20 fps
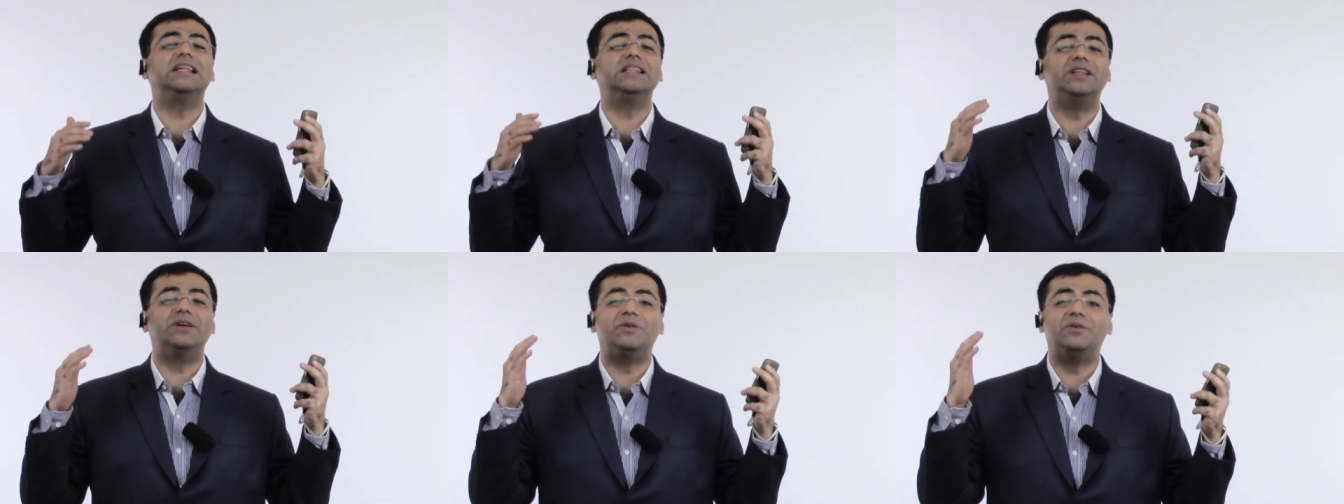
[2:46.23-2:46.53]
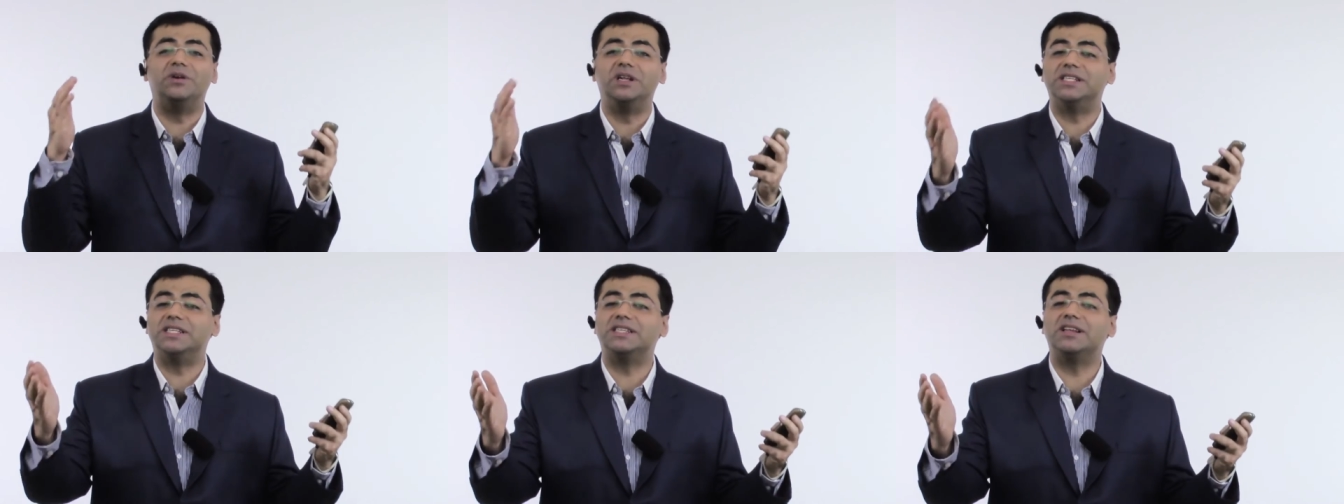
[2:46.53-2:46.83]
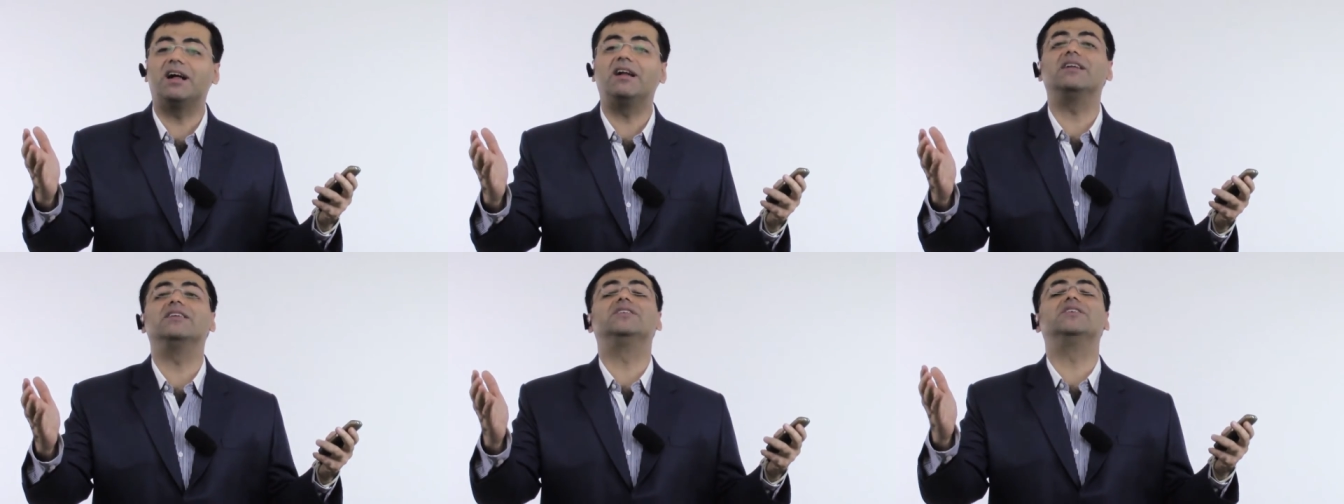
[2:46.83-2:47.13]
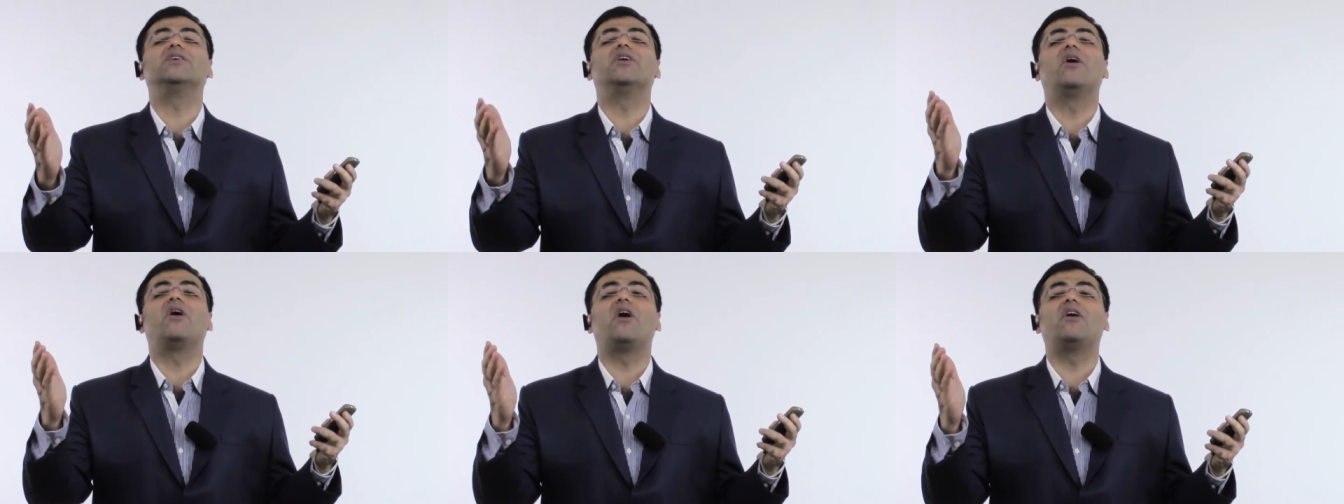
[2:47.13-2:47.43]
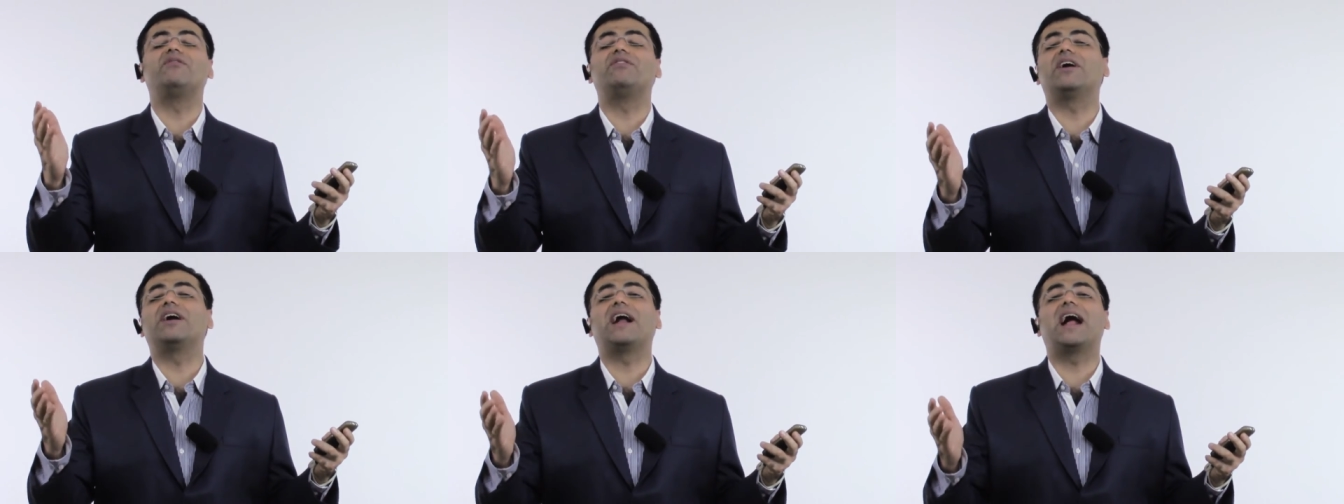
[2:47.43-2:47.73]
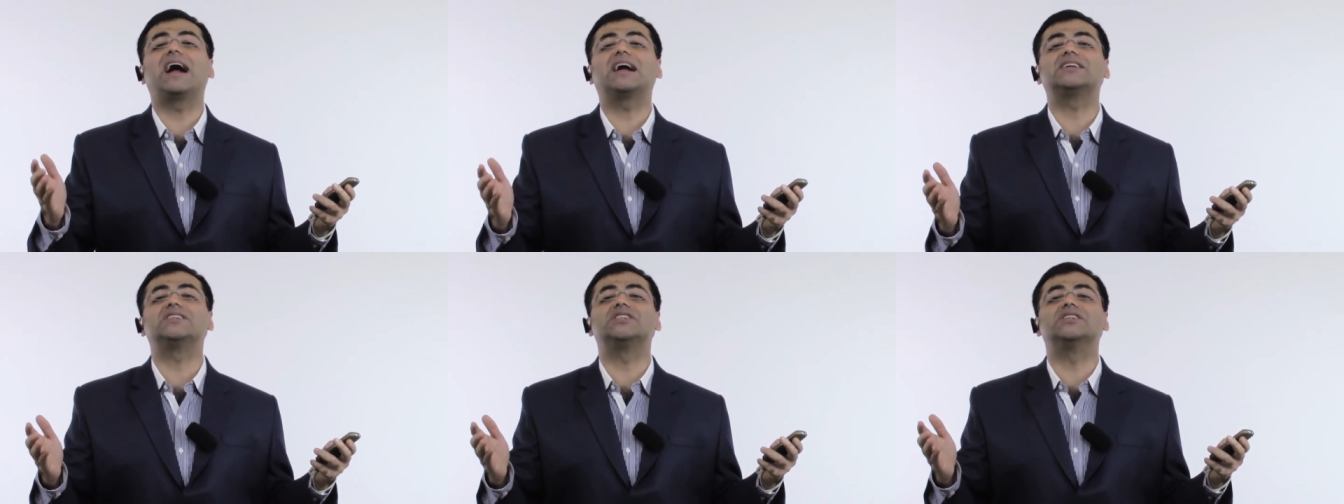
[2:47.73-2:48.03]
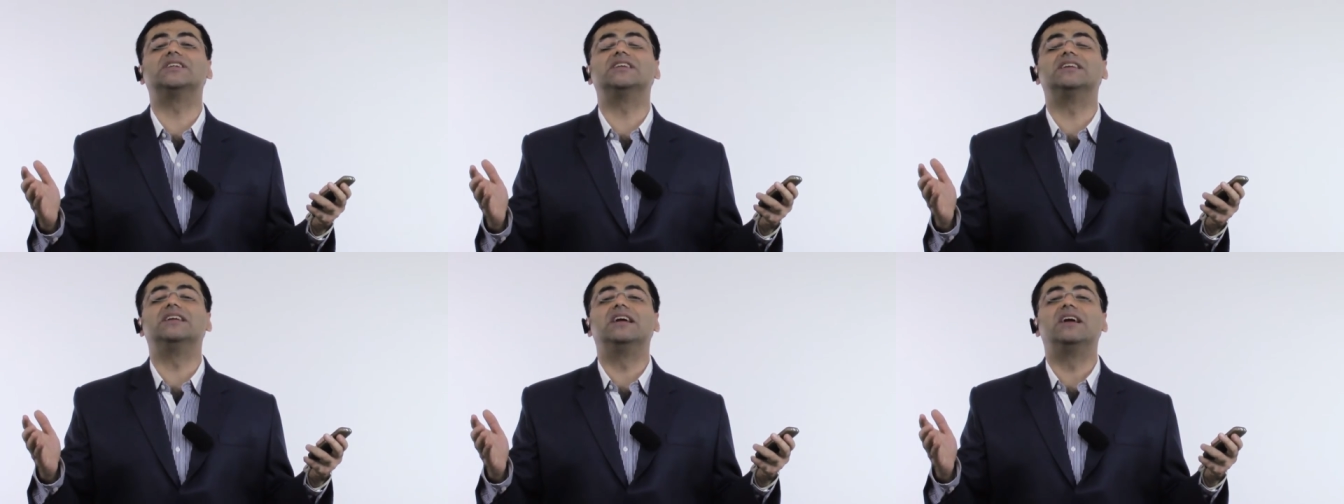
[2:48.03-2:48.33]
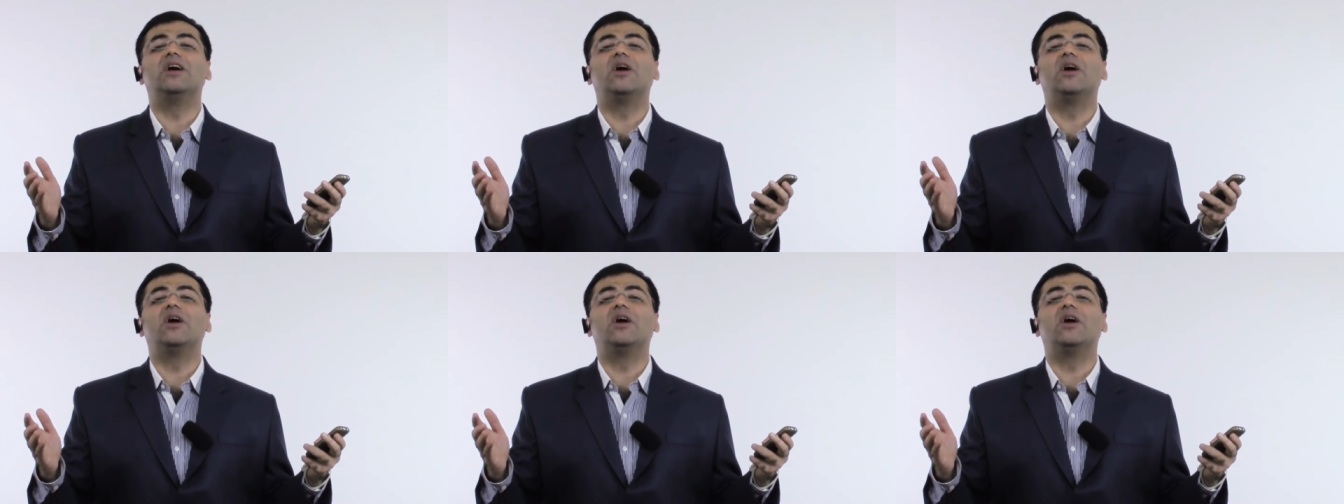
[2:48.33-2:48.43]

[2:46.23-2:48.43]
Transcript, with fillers: the result of our action.